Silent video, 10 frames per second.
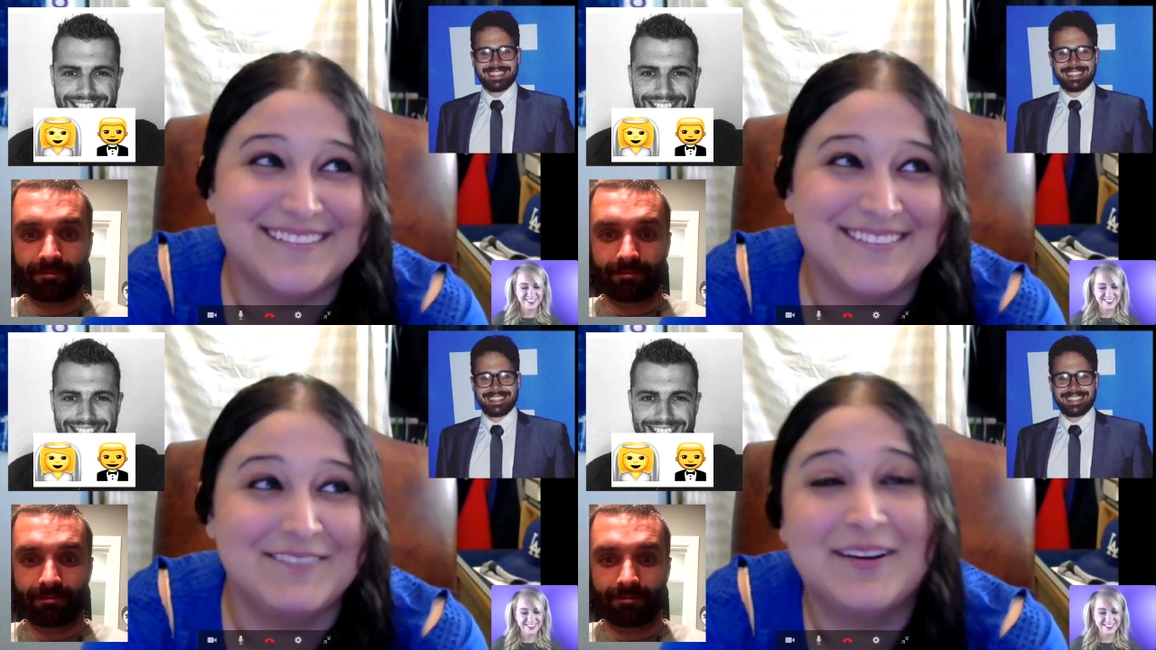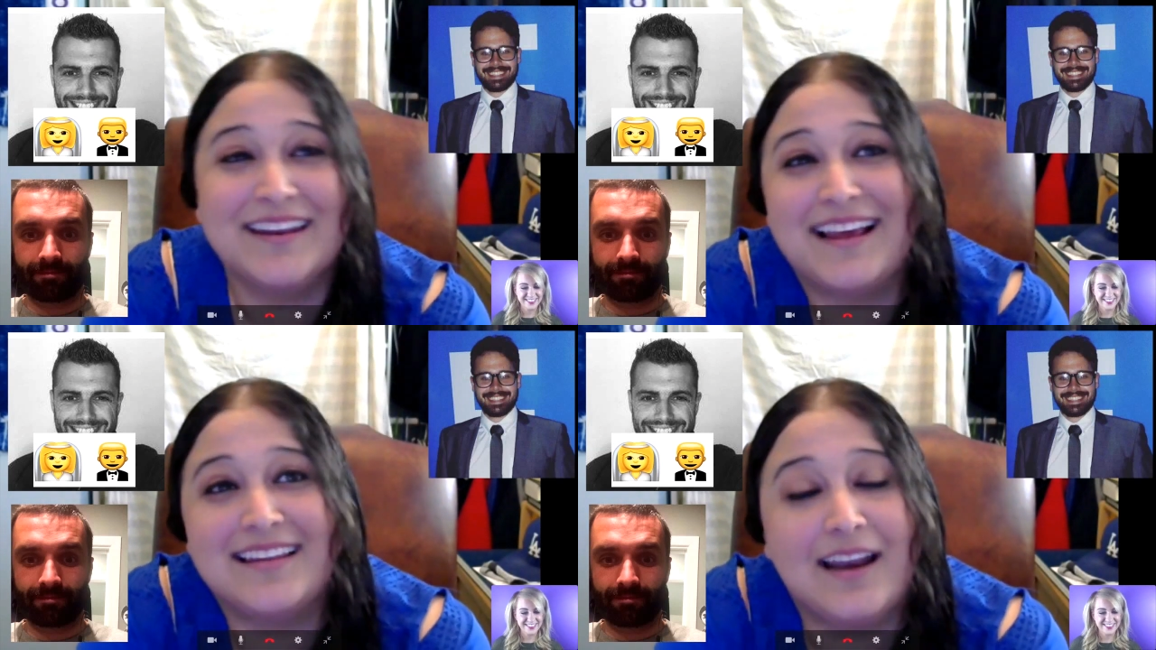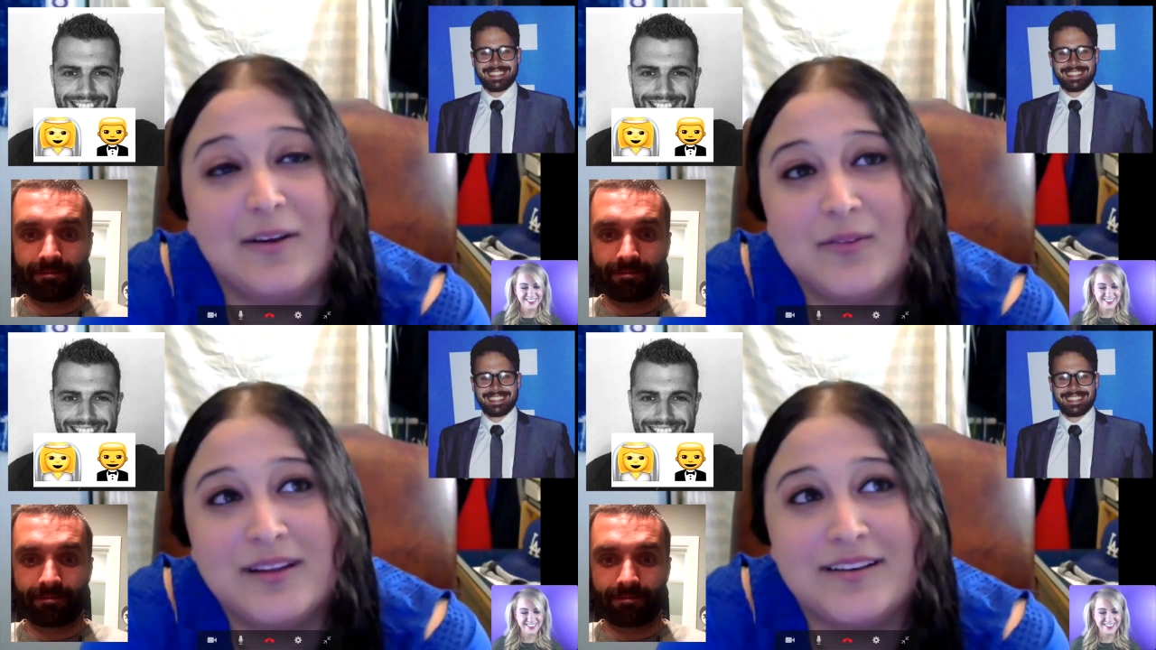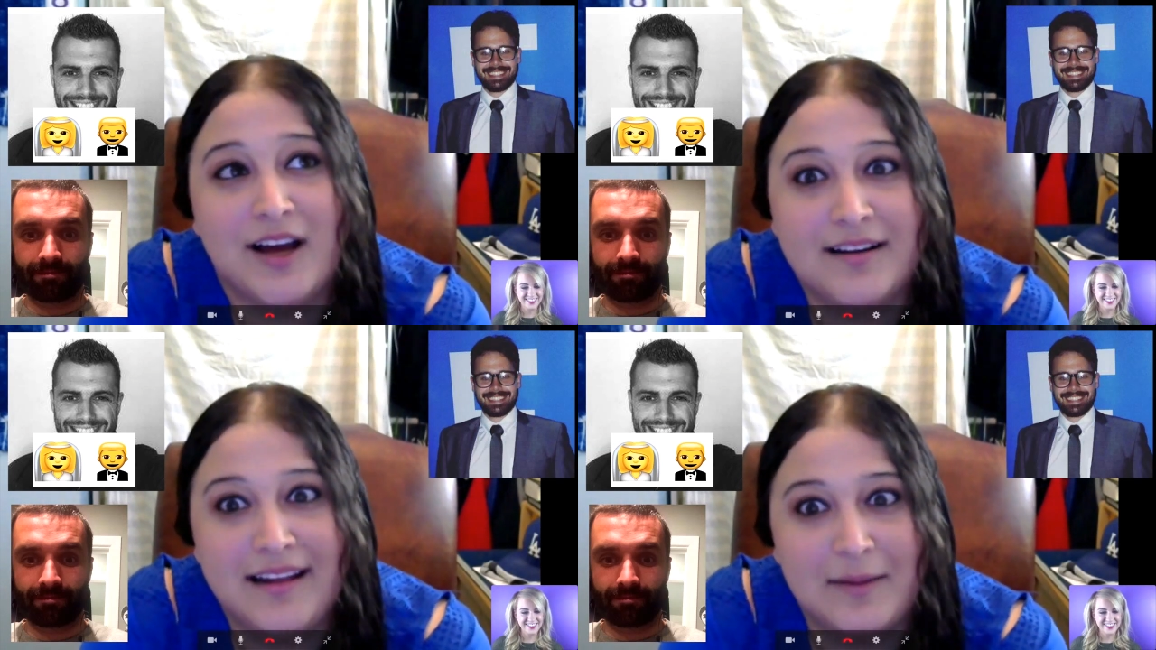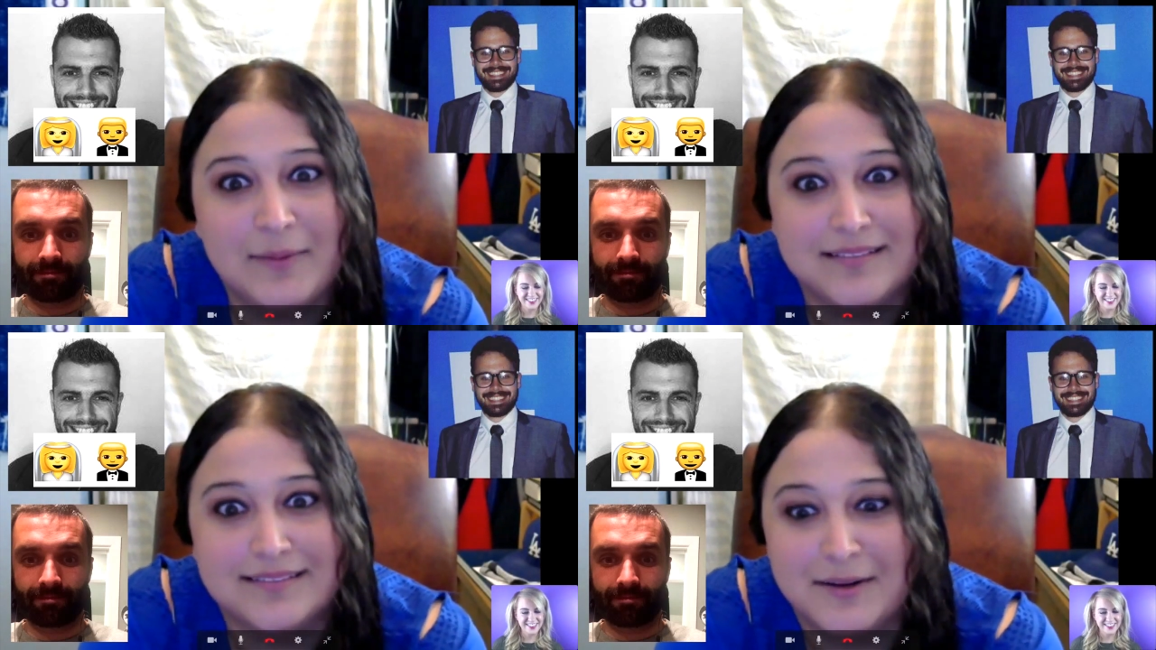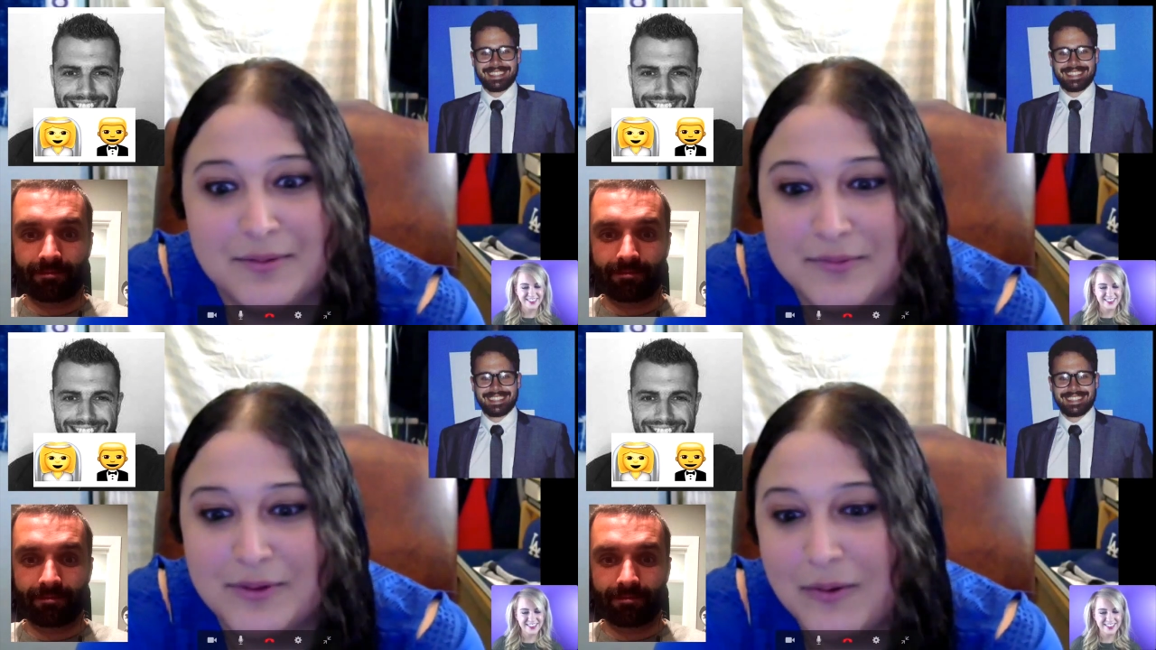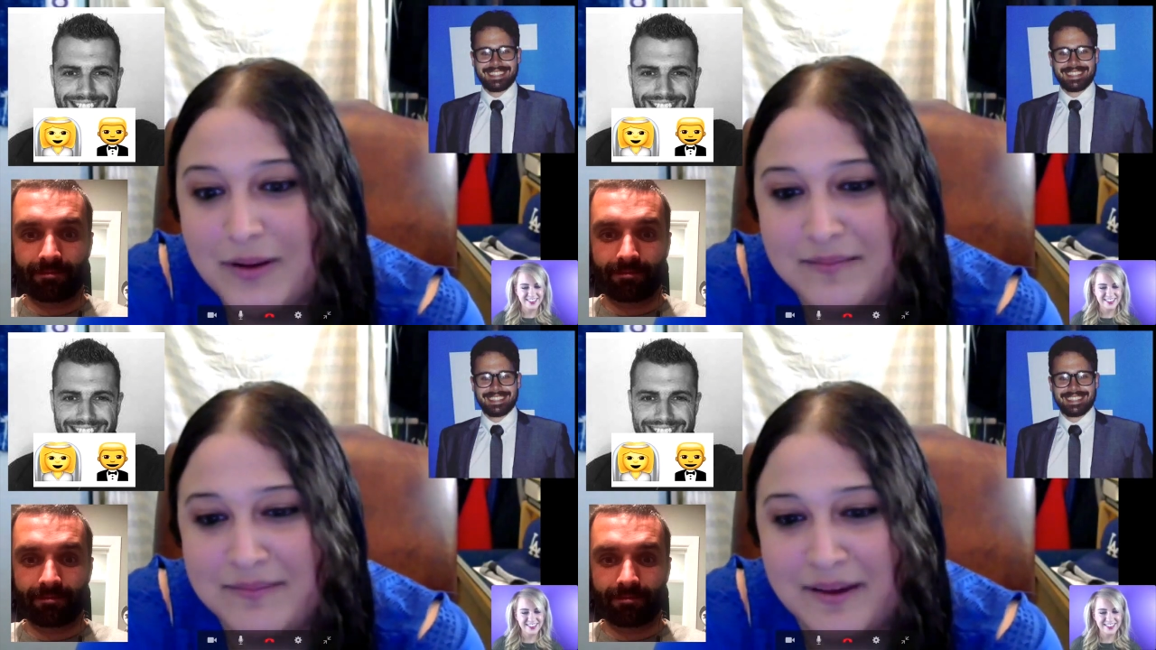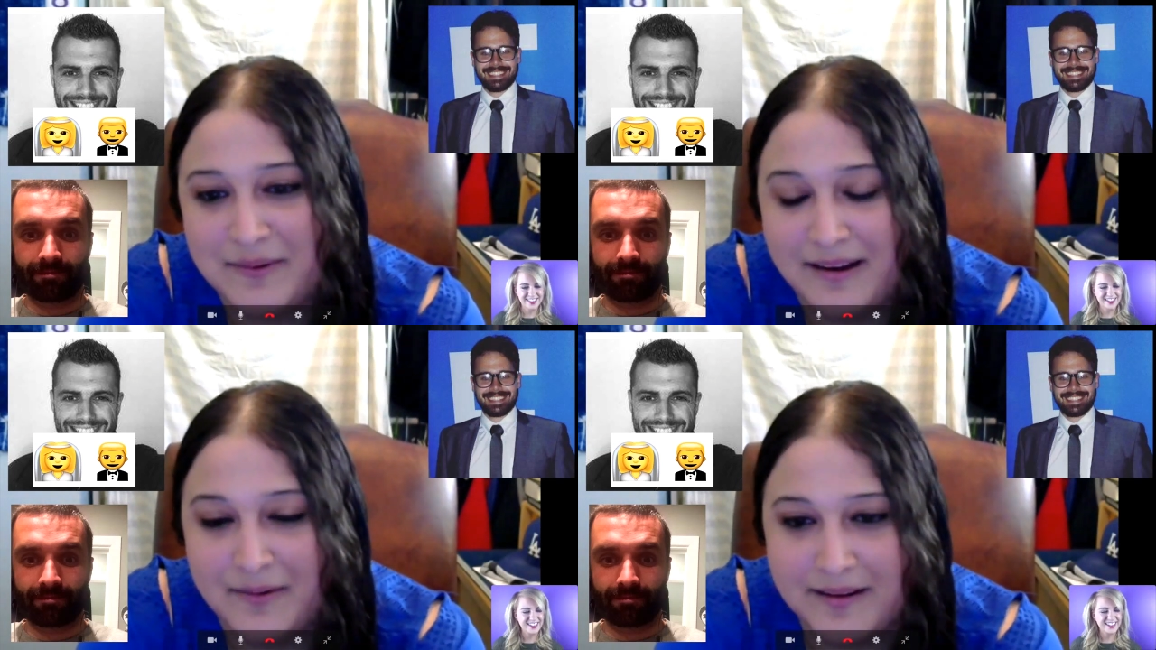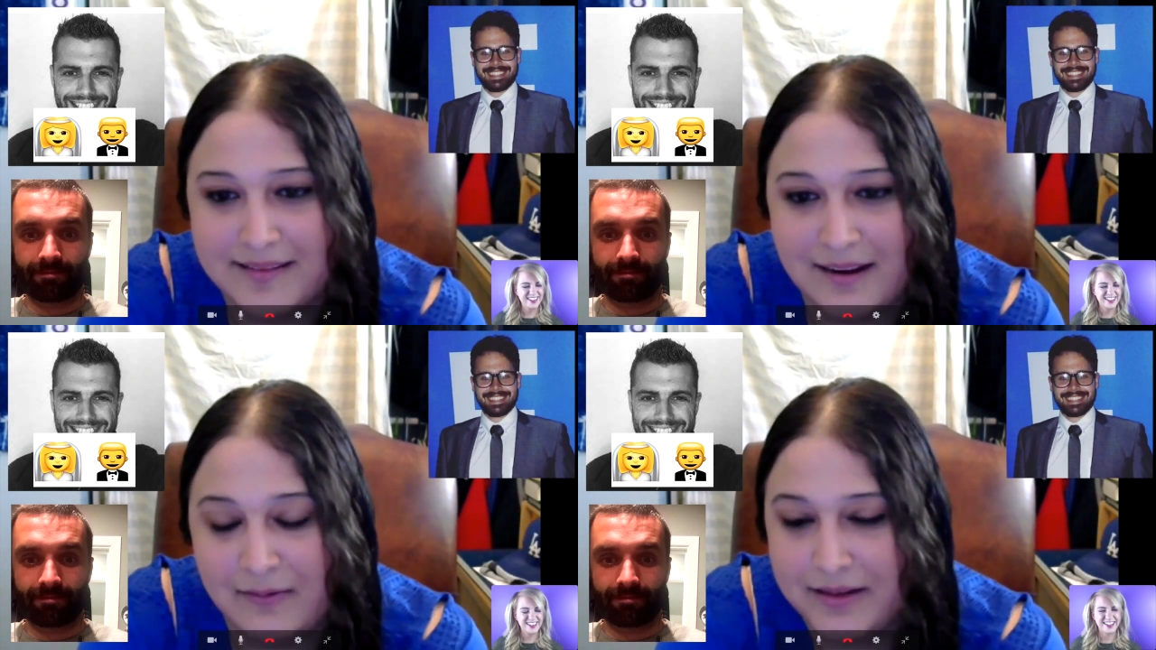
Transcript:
Speaker 1: well, because like I said, I don't really talk to Eamon, so I don't know him that well. I don't want to say I